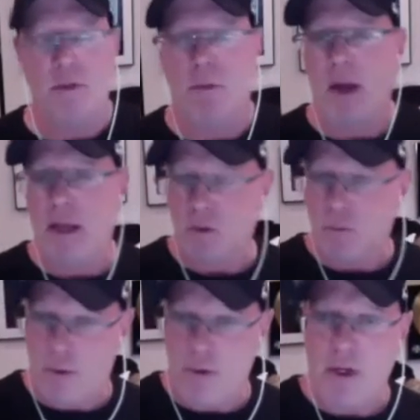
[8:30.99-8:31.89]
of my
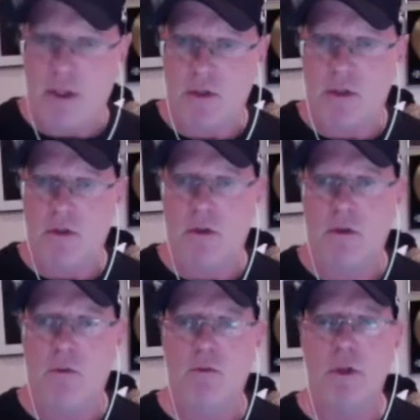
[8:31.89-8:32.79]
experiences and
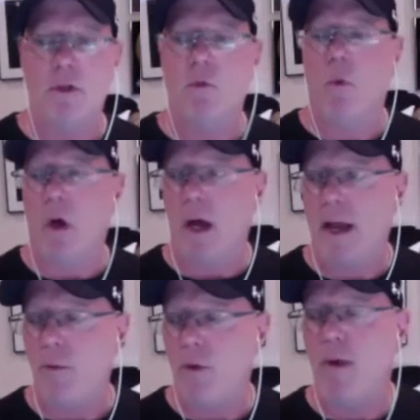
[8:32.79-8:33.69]
the reason why
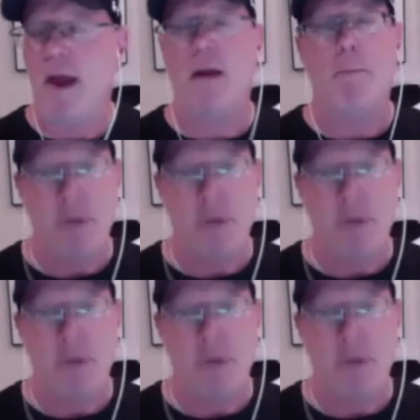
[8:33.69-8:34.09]
we ran a